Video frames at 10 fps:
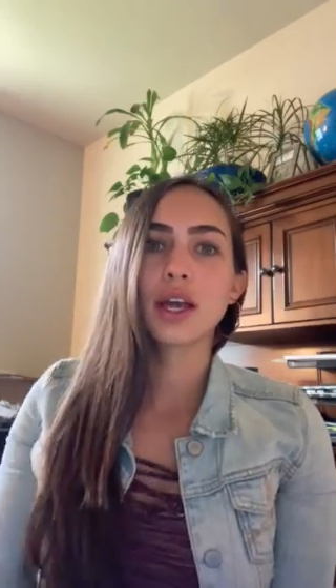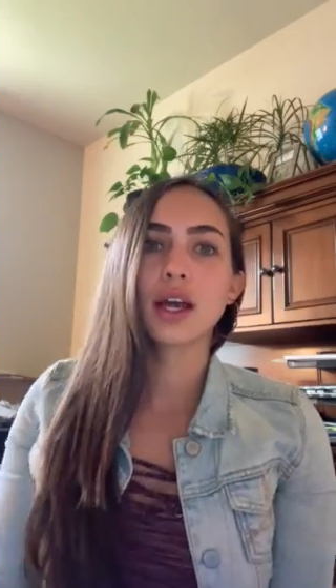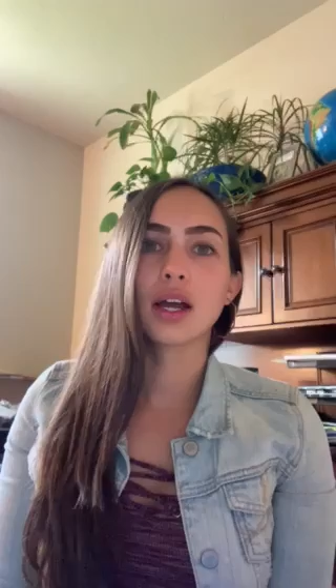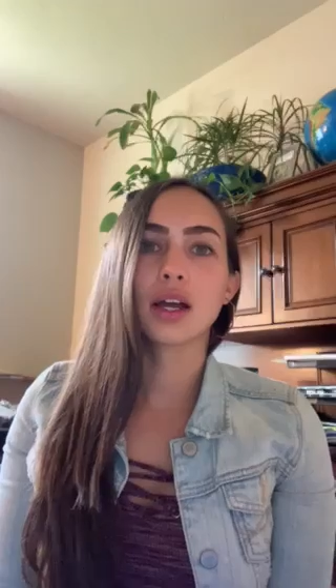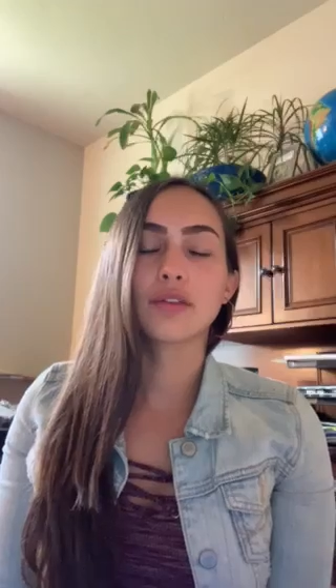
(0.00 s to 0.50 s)

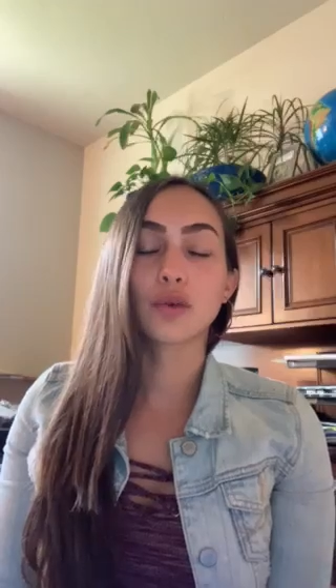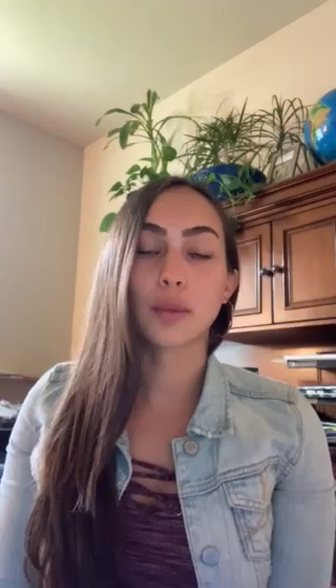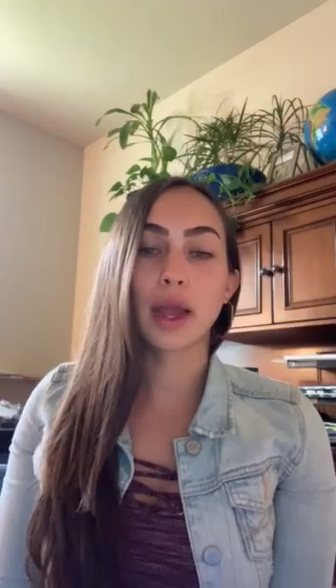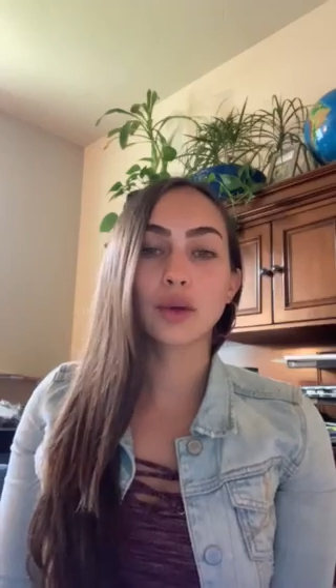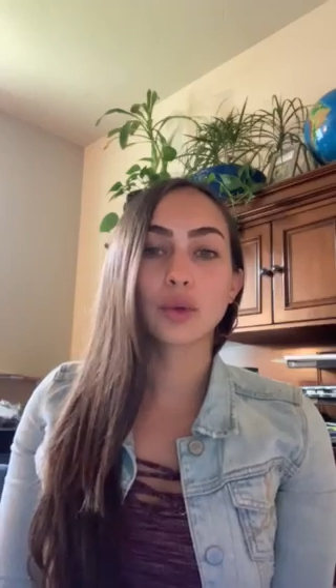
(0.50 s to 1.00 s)
a
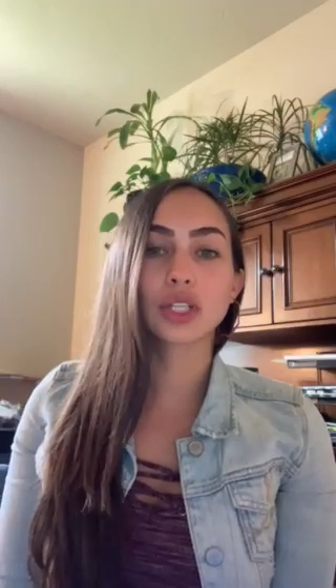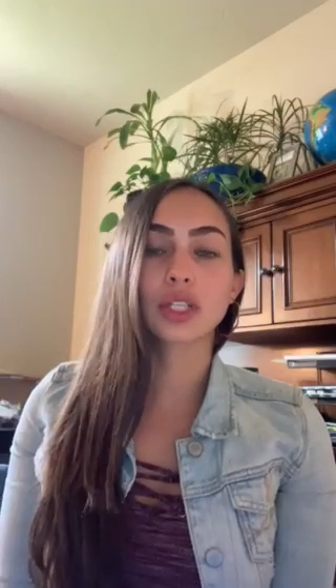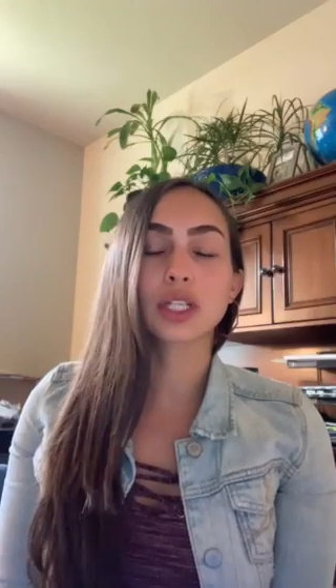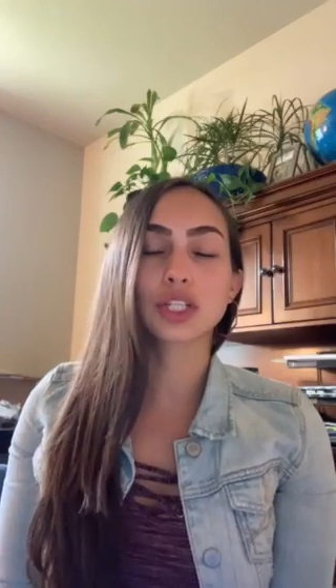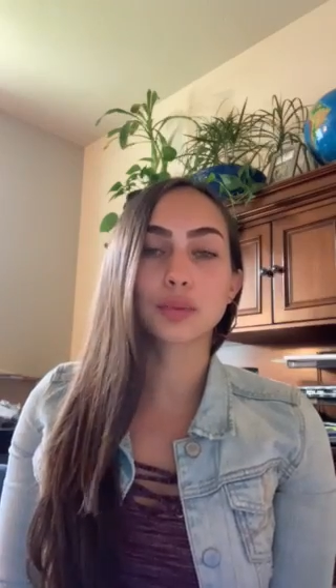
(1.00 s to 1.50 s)
format in which the
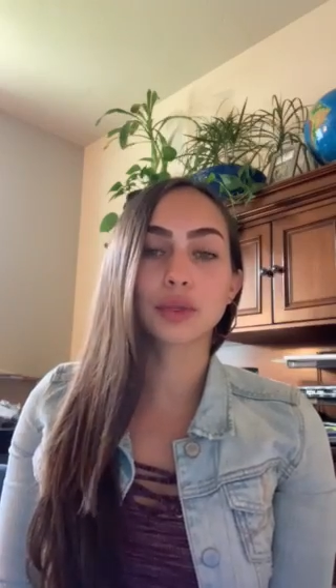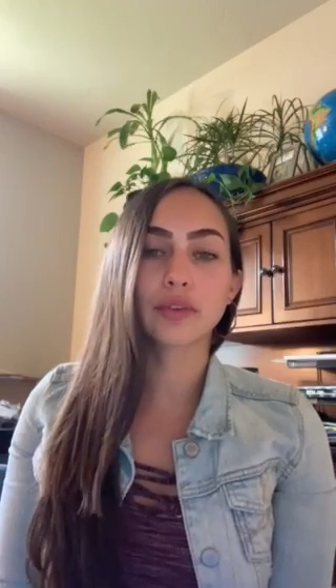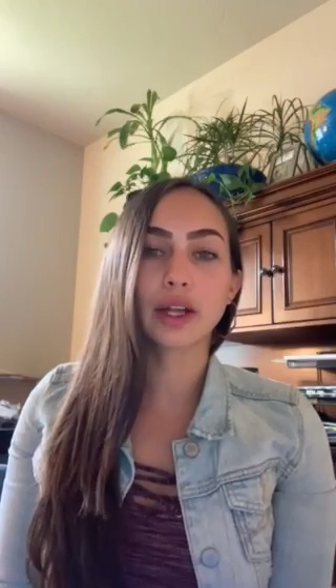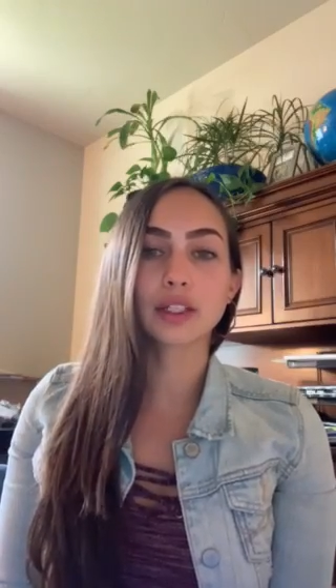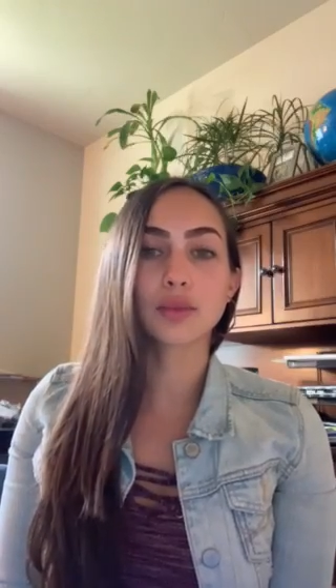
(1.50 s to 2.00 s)
teacher
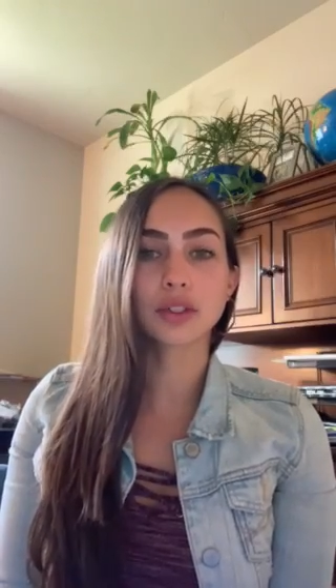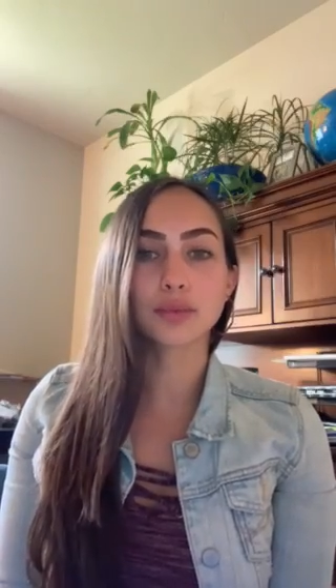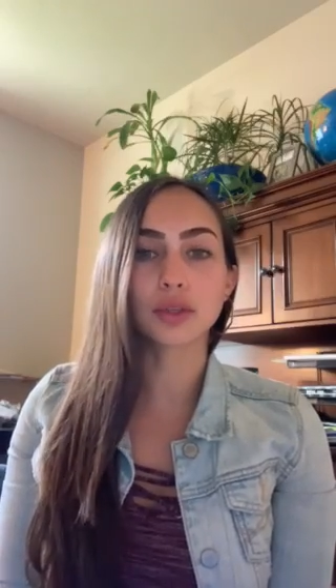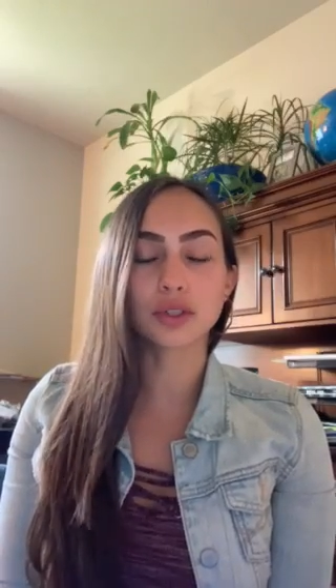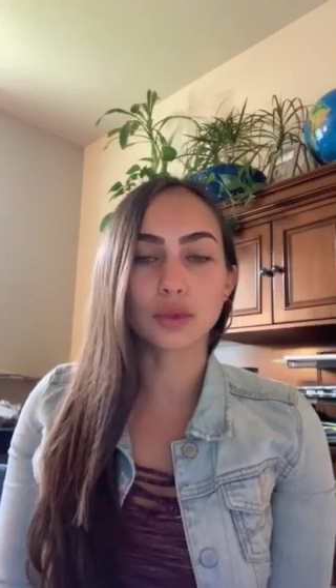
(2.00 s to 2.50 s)
provides
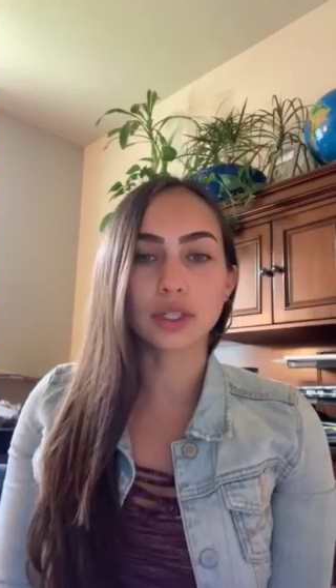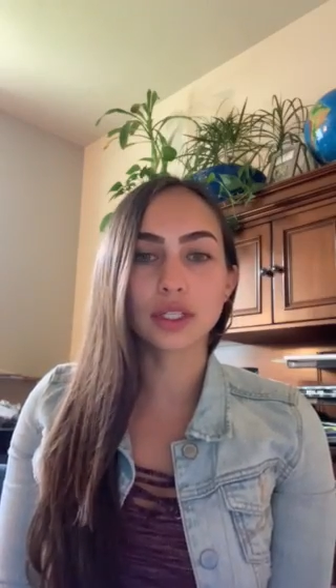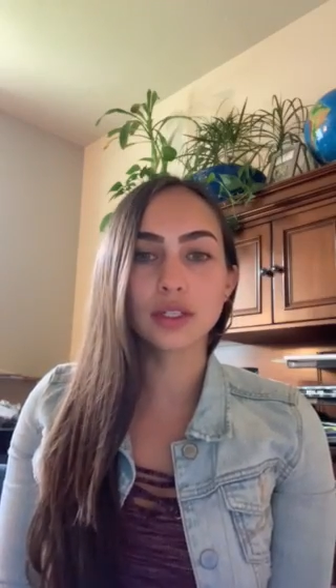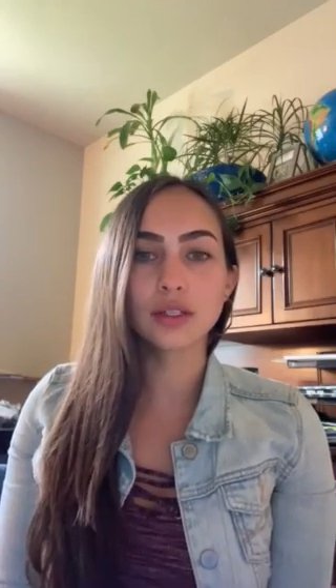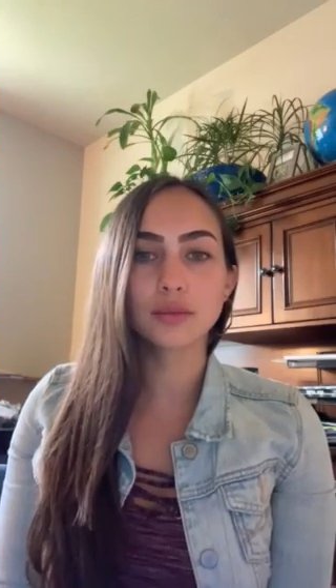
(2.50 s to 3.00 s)
multiple
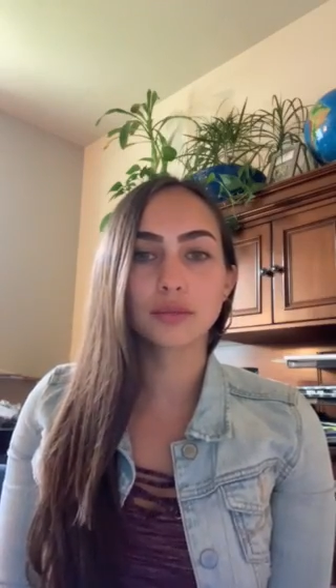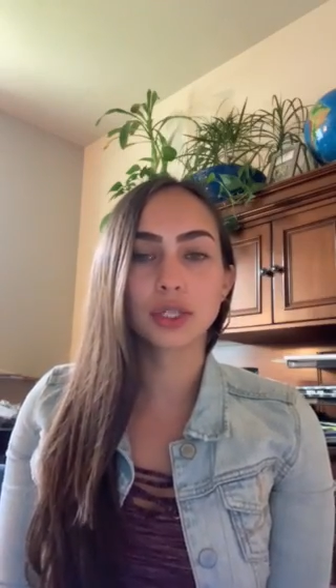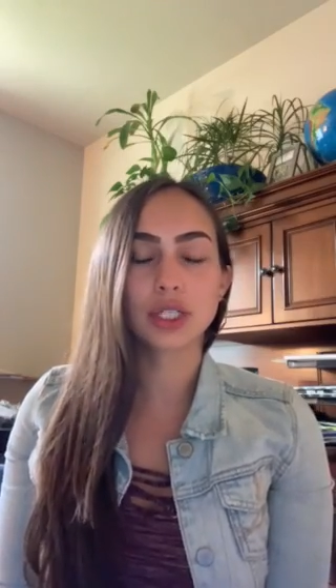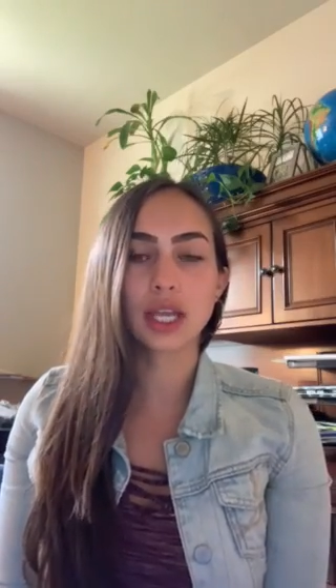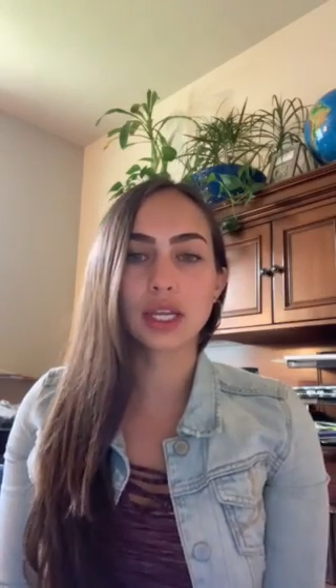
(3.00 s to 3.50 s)
sources
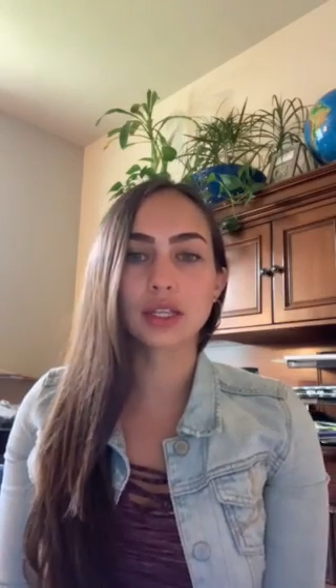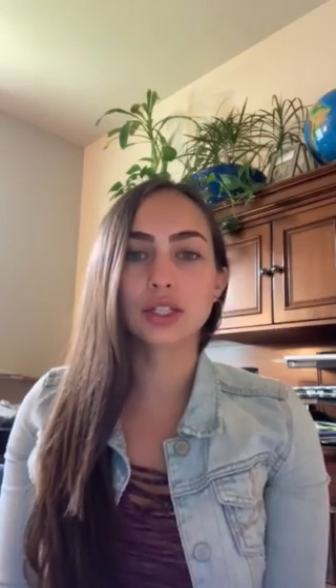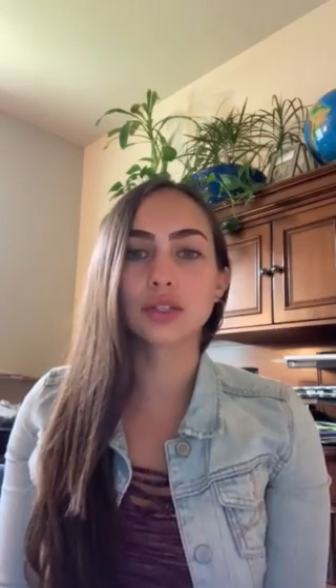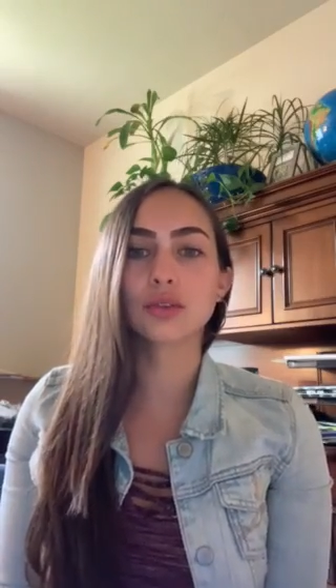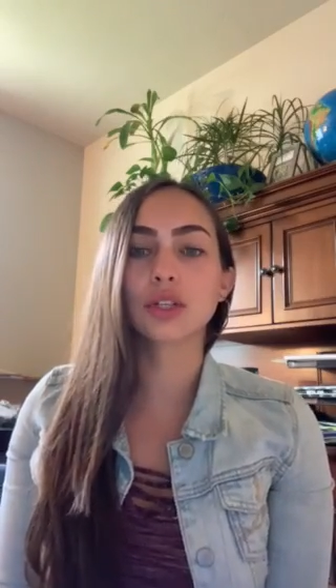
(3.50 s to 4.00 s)
pertaining
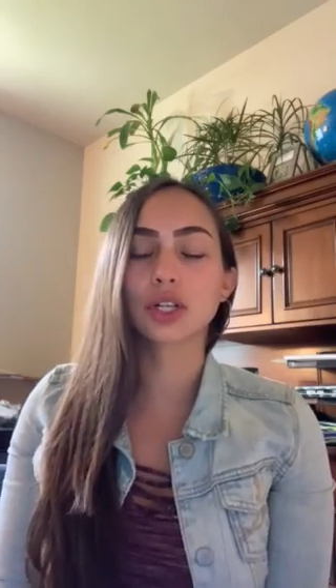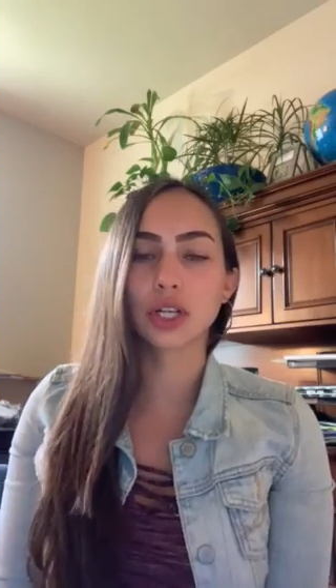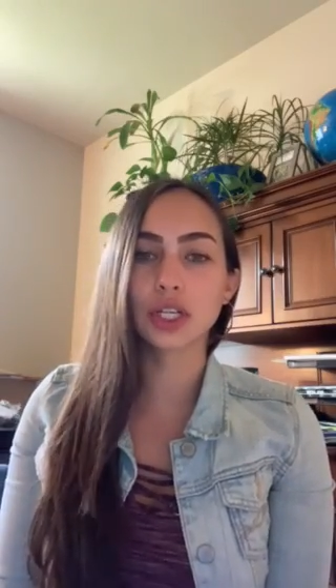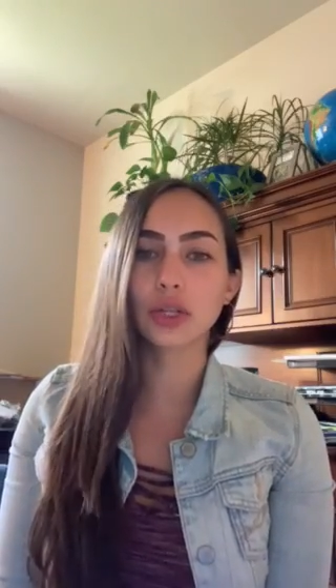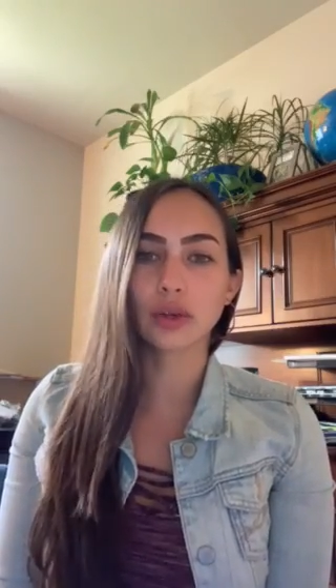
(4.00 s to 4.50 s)
to the
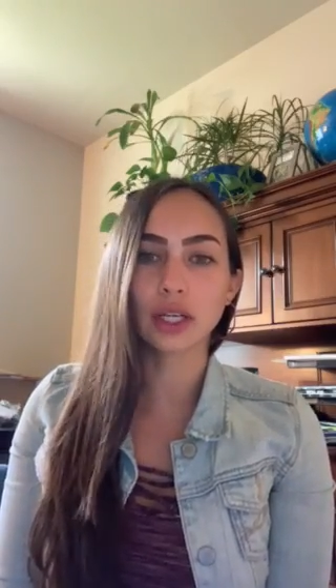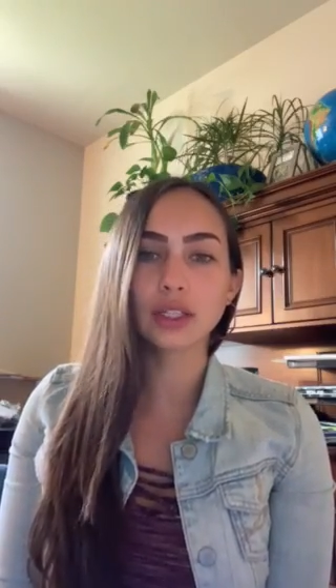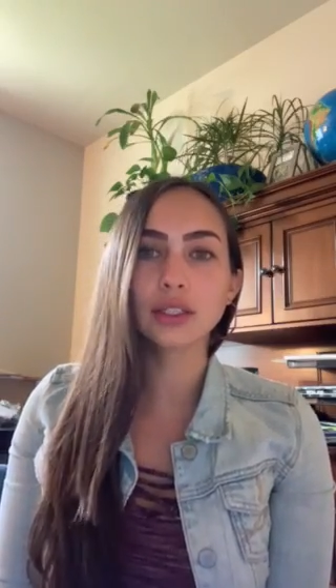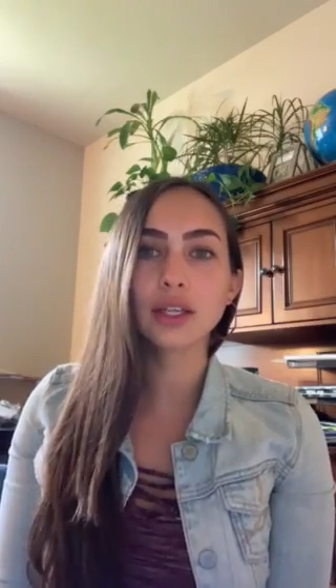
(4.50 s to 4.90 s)
current unit,